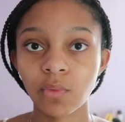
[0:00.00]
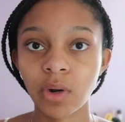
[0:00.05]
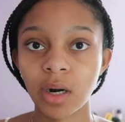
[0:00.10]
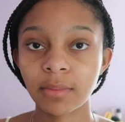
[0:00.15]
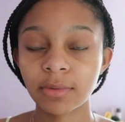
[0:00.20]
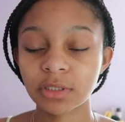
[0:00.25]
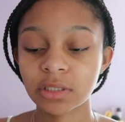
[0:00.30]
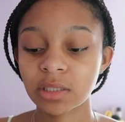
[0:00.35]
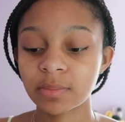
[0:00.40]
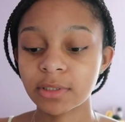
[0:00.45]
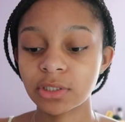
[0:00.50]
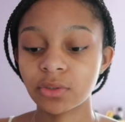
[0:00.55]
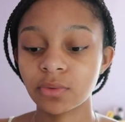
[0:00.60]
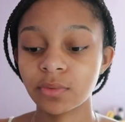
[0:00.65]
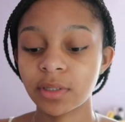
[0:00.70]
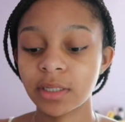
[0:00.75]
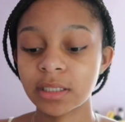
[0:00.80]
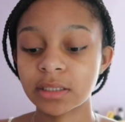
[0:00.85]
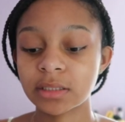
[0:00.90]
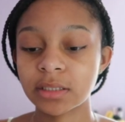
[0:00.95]
What I'm just gonna be
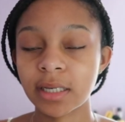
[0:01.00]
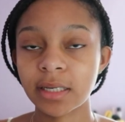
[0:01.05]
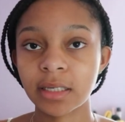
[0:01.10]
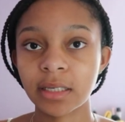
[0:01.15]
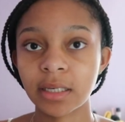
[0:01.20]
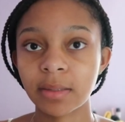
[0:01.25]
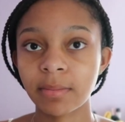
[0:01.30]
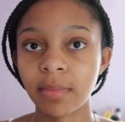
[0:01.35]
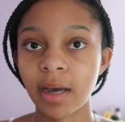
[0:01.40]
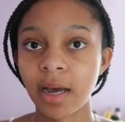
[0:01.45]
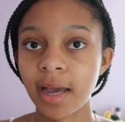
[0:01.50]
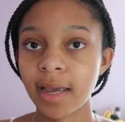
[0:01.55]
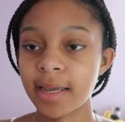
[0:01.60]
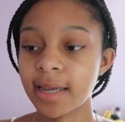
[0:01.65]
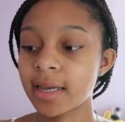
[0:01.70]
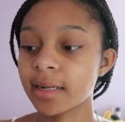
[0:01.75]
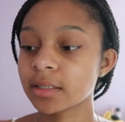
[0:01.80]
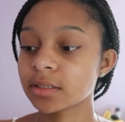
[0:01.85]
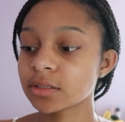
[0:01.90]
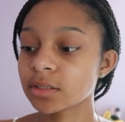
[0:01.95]
doing is taking my
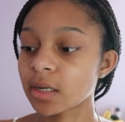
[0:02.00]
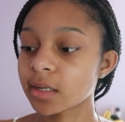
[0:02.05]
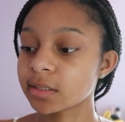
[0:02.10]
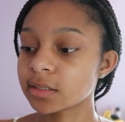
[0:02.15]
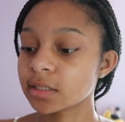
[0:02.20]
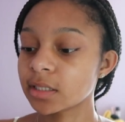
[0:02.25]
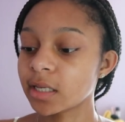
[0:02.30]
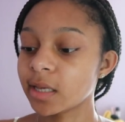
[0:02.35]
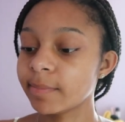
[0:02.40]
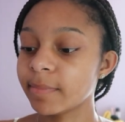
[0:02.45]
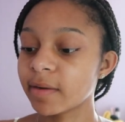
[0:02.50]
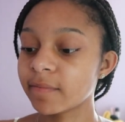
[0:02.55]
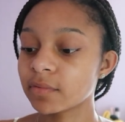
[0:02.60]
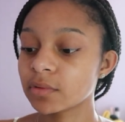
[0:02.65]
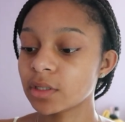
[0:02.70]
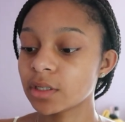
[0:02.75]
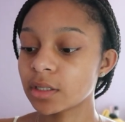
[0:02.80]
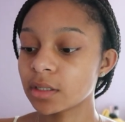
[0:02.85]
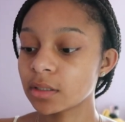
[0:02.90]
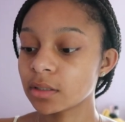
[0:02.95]
Anastasia
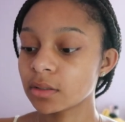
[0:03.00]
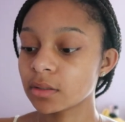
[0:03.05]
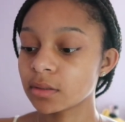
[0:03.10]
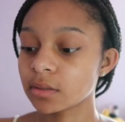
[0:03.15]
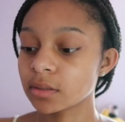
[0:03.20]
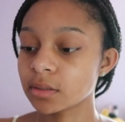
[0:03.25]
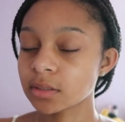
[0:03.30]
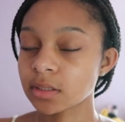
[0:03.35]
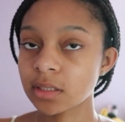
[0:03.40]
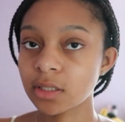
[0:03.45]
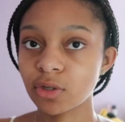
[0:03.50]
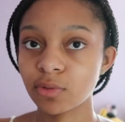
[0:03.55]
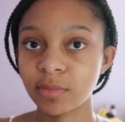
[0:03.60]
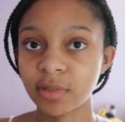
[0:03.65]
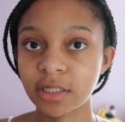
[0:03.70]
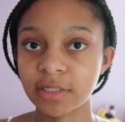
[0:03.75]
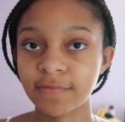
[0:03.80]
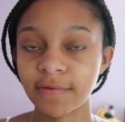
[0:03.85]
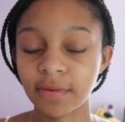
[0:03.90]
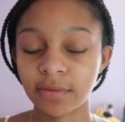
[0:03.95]
Beverly Hills
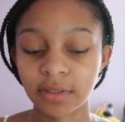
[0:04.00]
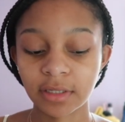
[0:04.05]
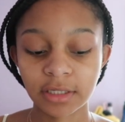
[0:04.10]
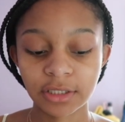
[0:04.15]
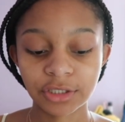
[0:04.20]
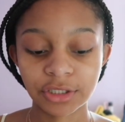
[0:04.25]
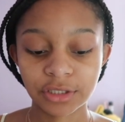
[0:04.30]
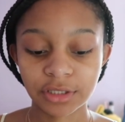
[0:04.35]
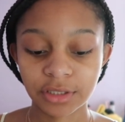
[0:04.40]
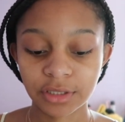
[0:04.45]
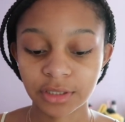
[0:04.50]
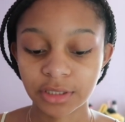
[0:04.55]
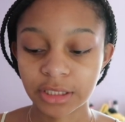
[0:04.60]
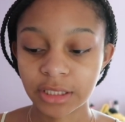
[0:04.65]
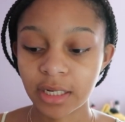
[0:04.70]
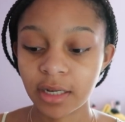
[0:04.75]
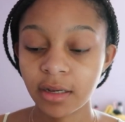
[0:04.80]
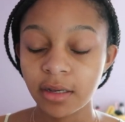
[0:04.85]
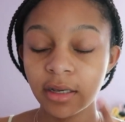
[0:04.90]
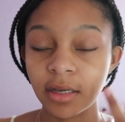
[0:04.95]
Luminous
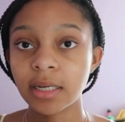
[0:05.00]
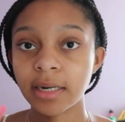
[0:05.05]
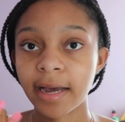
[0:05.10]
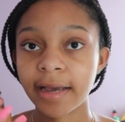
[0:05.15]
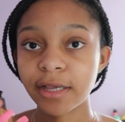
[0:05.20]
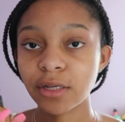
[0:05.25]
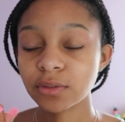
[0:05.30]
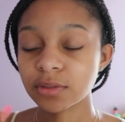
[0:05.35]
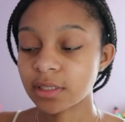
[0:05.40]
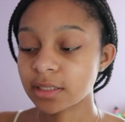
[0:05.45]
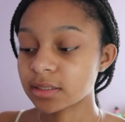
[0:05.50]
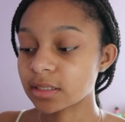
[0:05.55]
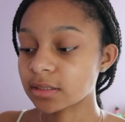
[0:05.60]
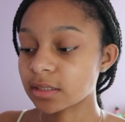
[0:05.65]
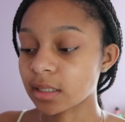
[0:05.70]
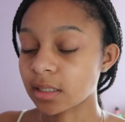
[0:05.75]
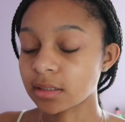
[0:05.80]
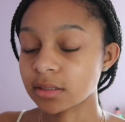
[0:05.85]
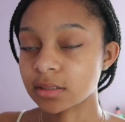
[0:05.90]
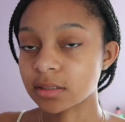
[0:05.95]
Foundation. And I use this as
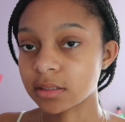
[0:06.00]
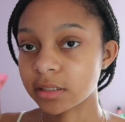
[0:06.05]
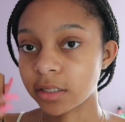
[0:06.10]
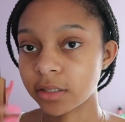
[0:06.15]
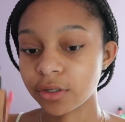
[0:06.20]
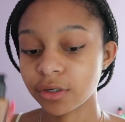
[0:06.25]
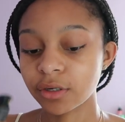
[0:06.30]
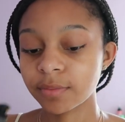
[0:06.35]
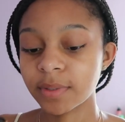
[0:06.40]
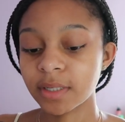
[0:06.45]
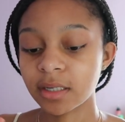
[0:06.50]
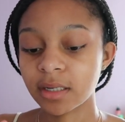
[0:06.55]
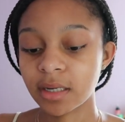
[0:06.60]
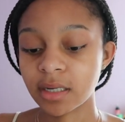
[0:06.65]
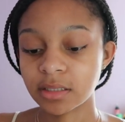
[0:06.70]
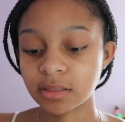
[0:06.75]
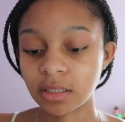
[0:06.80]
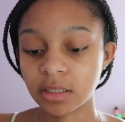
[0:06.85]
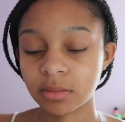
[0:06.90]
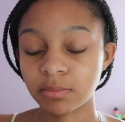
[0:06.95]
a concealer
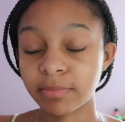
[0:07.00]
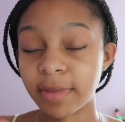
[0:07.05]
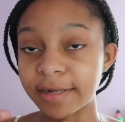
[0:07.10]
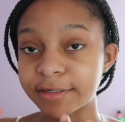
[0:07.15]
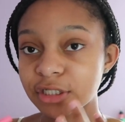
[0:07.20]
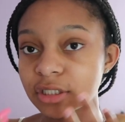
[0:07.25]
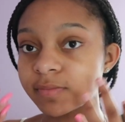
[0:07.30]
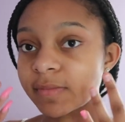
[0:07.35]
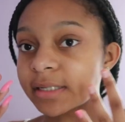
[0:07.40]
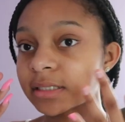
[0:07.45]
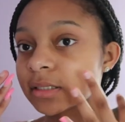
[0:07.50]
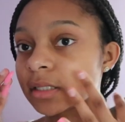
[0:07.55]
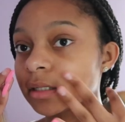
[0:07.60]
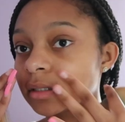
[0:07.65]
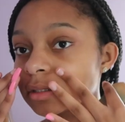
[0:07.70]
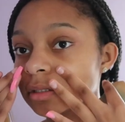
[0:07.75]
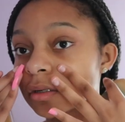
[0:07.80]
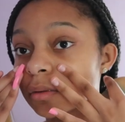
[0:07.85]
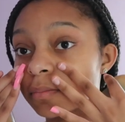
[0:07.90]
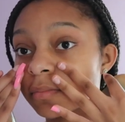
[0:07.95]
because it matches my
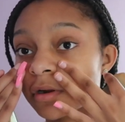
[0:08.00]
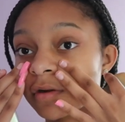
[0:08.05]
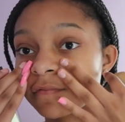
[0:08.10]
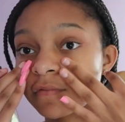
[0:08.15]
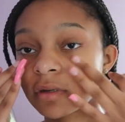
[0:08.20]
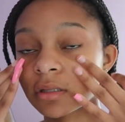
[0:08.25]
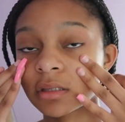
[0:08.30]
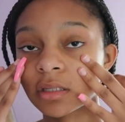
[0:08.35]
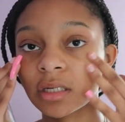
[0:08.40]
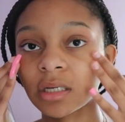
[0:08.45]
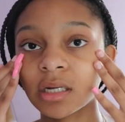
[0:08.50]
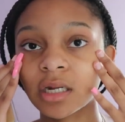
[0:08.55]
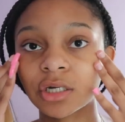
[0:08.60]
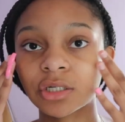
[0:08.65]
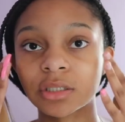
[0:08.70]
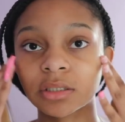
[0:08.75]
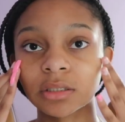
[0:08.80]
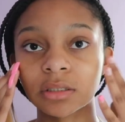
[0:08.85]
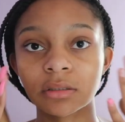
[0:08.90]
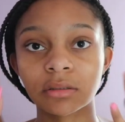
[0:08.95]
skin tone perfectly and it
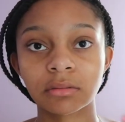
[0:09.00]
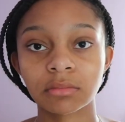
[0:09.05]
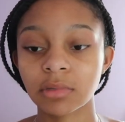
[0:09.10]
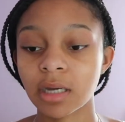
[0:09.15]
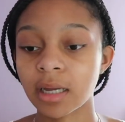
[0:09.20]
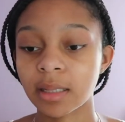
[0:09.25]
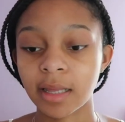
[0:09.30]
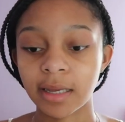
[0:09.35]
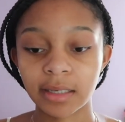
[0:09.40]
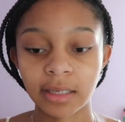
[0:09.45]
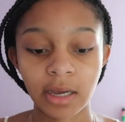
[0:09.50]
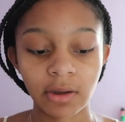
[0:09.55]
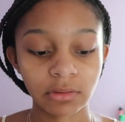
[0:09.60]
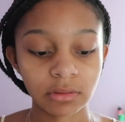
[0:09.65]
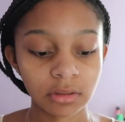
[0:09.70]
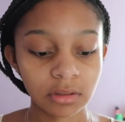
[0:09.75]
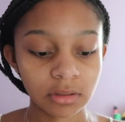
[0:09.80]
just, I like how it